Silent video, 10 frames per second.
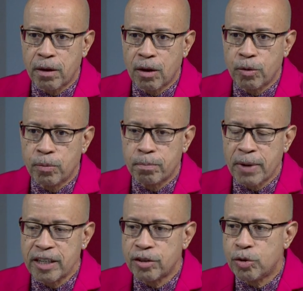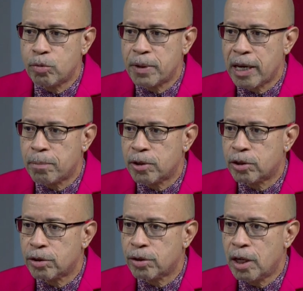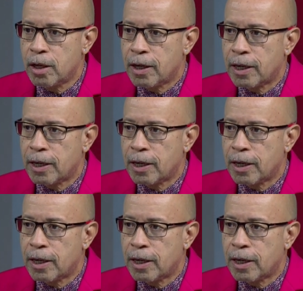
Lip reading: and how might you be able to